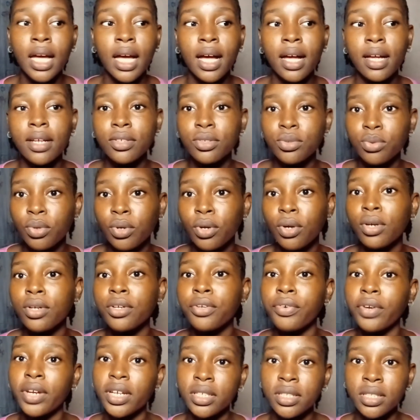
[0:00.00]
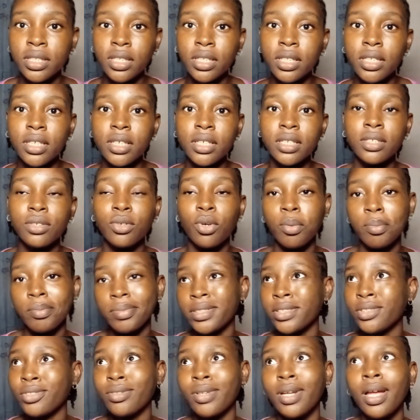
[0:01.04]
handwork, creating,
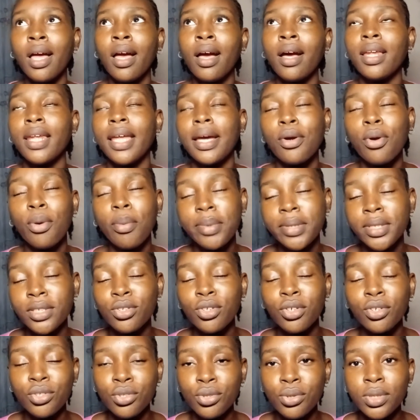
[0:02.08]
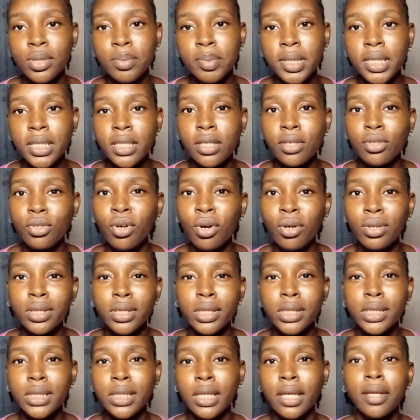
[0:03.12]
competition, like competition shows basically. Not all
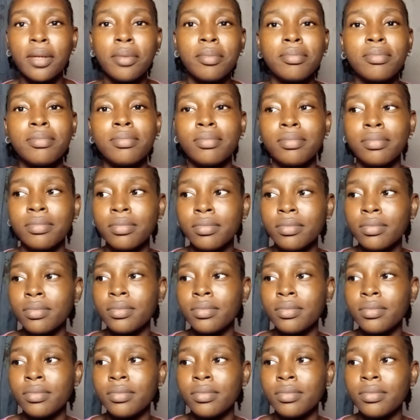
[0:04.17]
these um